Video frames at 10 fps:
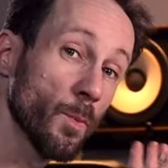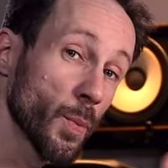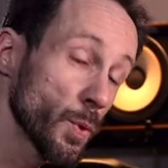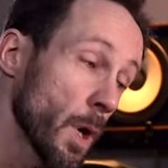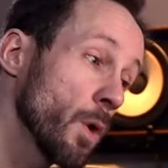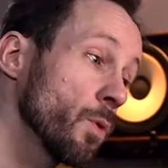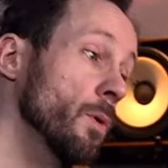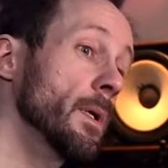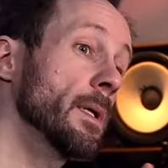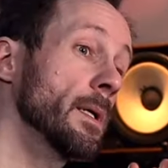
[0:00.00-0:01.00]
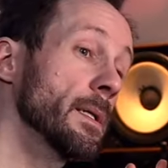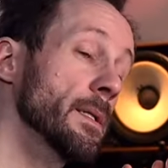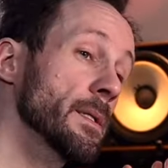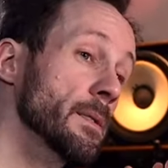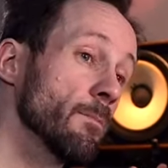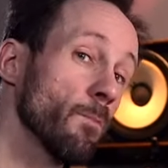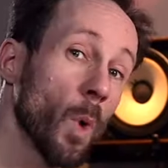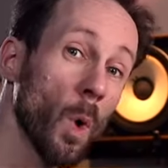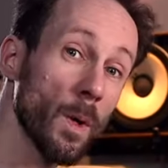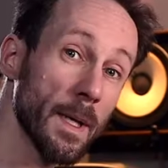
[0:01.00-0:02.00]
Pro is
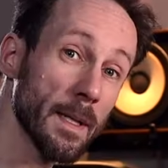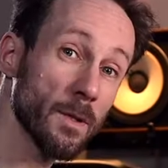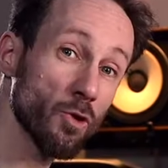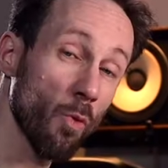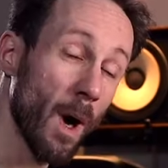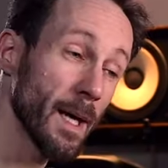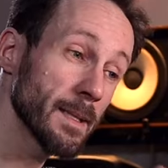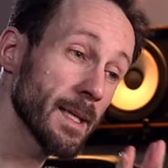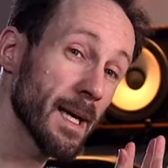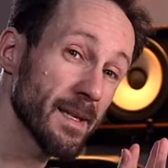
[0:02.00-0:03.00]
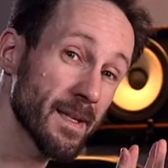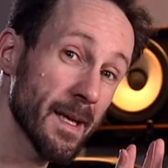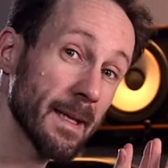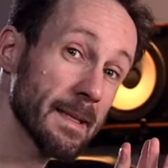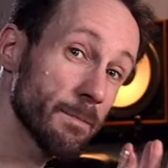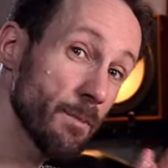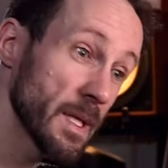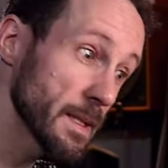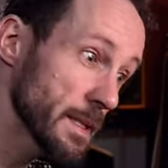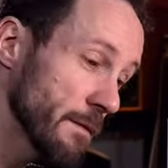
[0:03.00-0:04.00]
more than twice as
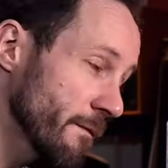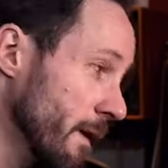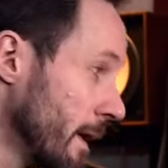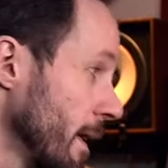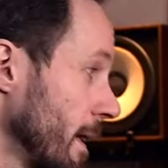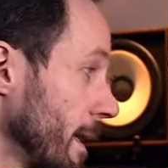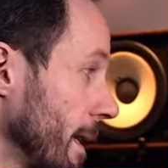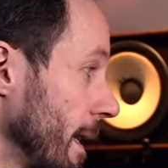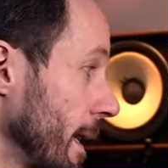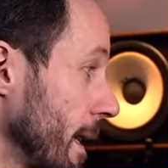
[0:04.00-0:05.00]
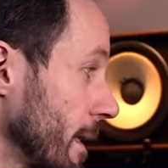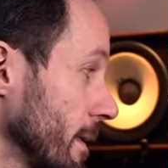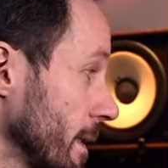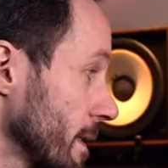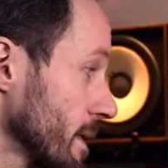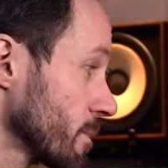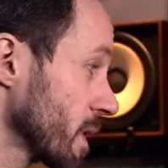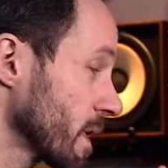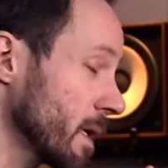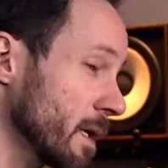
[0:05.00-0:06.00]
expensive and that is
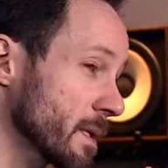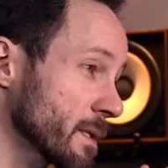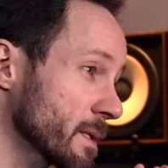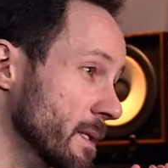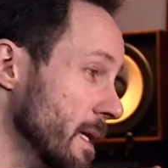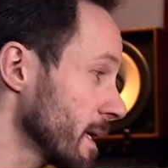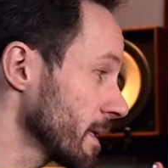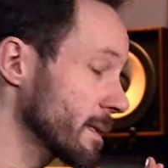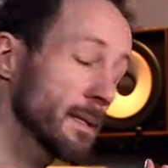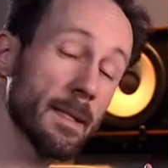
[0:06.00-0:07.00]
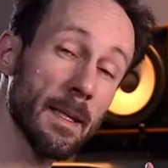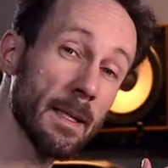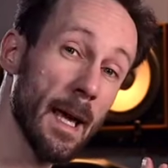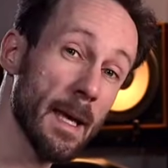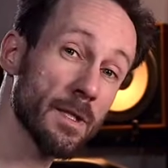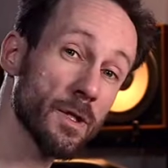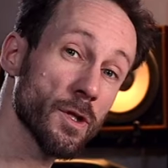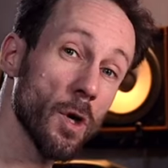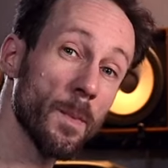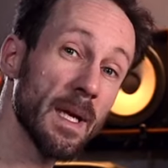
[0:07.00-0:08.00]
because yeah it has
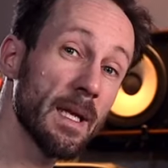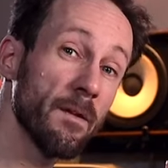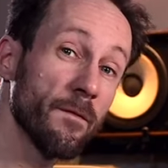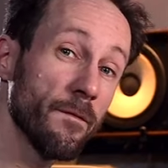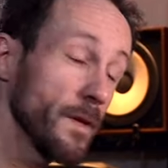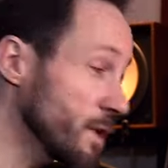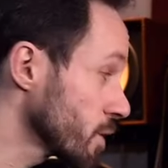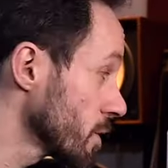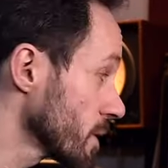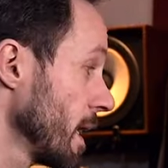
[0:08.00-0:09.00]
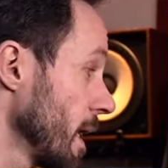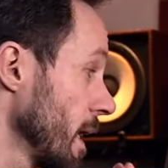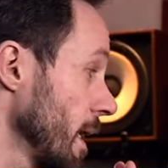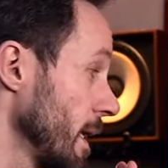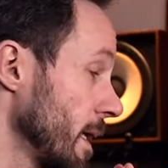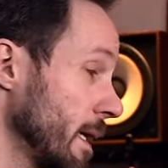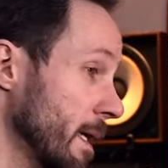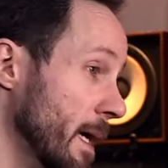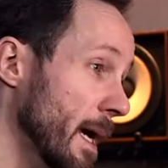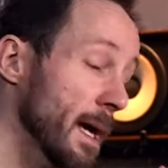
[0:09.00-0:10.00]
so many features
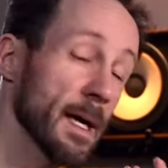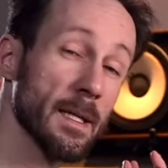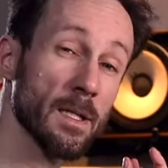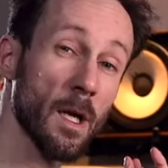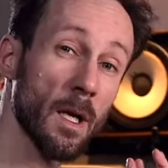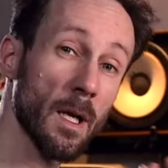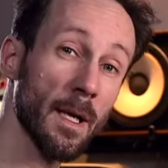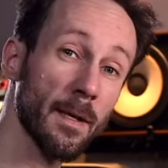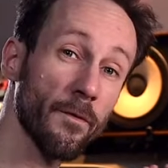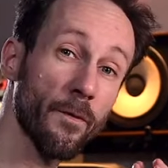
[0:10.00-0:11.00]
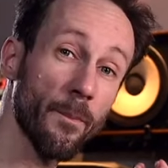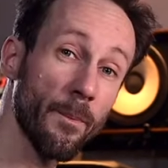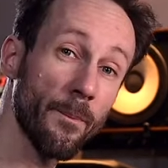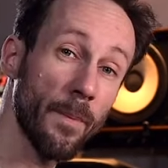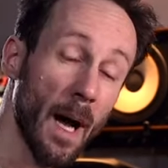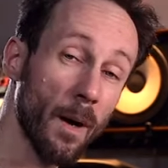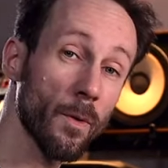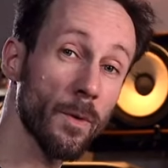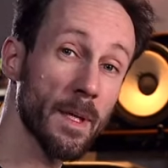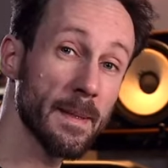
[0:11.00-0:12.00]
it has a lot of
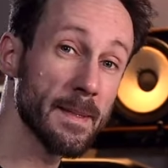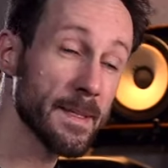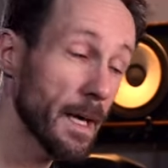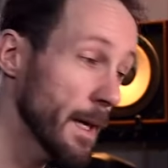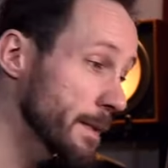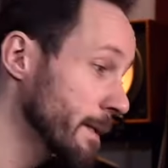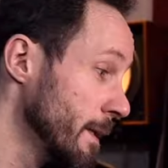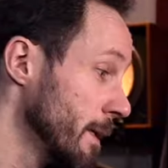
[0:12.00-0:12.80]
power inside